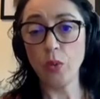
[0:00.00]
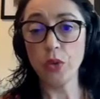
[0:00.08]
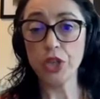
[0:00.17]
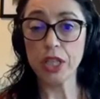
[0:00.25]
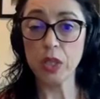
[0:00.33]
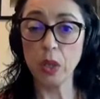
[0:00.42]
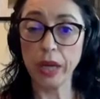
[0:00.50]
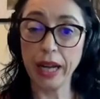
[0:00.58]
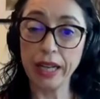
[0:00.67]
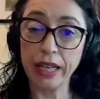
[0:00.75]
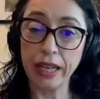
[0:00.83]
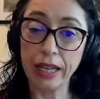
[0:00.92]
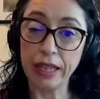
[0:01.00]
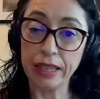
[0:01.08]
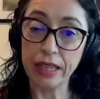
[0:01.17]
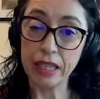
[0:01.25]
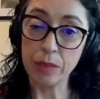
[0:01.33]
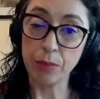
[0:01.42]
which is located in
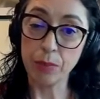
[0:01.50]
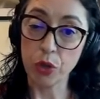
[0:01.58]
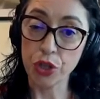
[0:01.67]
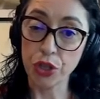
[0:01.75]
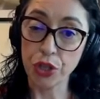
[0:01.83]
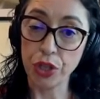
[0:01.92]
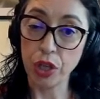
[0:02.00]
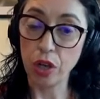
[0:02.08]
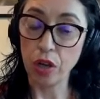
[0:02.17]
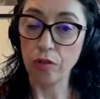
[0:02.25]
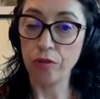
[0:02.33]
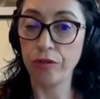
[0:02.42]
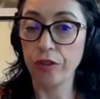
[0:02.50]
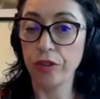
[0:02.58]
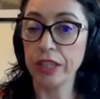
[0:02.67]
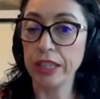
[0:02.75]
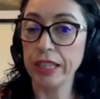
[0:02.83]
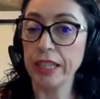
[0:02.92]
this portion of
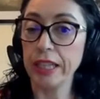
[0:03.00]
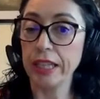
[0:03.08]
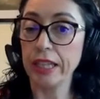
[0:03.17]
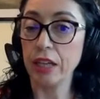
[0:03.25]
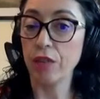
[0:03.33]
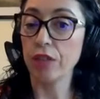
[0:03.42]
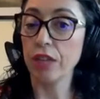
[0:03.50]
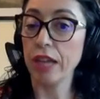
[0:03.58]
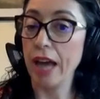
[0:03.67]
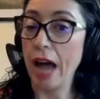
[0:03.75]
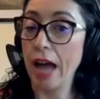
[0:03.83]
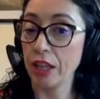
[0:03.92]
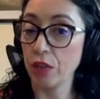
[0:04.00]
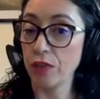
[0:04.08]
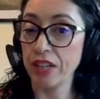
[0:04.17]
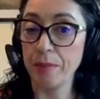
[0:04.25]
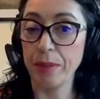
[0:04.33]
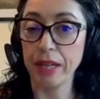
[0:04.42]
the, of the island of
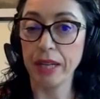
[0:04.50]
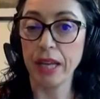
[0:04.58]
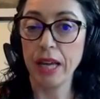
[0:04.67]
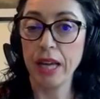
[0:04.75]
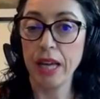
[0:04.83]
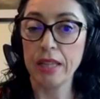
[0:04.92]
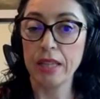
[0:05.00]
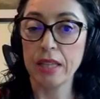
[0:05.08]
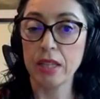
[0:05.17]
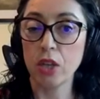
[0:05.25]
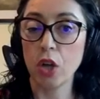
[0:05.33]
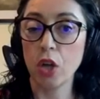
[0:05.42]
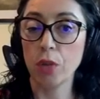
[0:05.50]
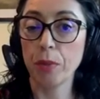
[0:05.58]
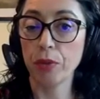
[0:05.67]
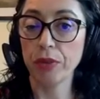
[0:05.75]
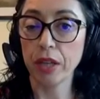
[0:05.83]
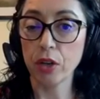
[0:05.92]
Lipari. This is called
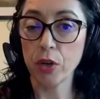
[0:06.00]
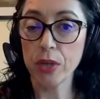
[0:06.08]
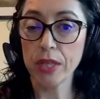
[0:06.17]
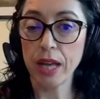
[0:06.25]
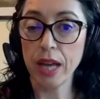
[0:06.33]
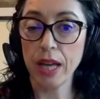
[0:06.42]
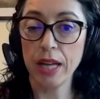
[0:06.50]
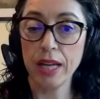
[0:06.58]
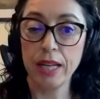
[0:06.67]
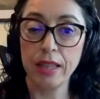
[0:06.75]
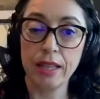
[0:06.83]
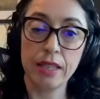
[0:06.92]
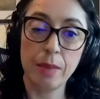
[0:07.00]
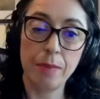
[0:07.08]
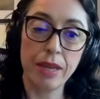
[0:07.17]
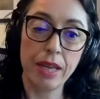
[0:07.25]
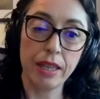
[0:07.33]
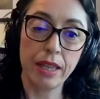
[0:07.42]
Monte Rosa, this is the
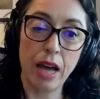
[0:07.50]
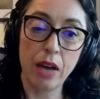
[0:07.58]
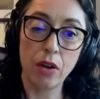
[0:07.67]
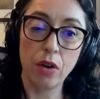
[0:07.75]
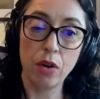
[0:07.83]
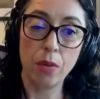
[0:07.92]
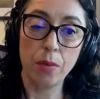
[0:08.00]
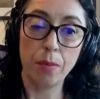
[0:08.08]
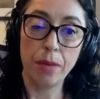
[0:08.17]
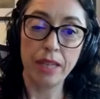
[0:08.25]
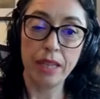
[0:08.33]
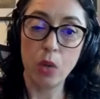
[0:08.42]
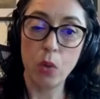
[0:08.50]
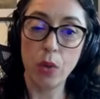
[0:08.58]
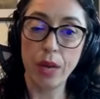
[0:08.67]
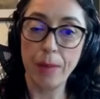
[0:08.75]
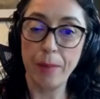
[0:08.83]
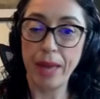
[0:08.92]
Pignataro, Marina
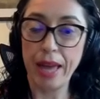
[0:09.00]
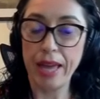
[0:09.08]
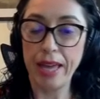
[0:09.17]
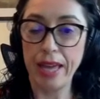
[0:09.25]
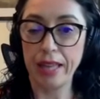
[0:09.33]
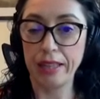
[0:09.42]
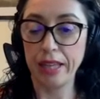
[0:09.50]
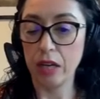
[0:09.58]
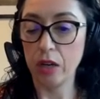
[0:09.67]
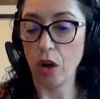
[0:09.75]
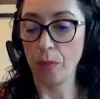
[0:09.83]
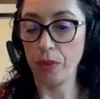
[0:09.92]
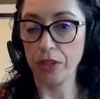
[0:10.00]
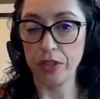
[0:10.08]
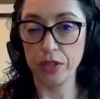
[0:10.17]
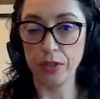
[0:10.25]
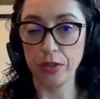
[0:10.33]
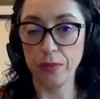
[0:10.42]
Lunga Bay, and the
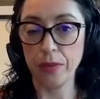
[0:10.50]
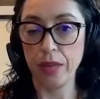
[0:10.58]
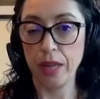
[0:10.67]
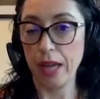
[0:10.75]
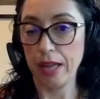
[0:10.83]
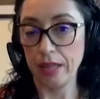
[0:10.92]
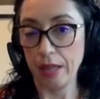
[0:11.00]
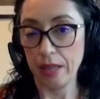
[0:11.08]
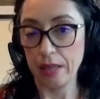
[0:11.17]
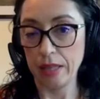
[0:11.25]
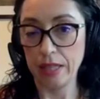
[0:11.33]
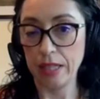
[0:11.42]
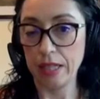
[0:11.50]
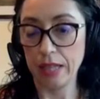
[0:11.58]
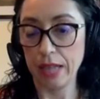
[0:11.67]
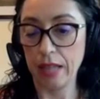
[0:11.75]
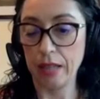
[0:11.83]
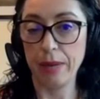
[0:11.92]
Acropolis, and the, the
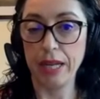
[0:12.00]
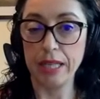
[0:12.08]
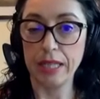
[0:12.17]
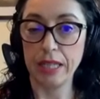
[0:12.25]
citadel, the main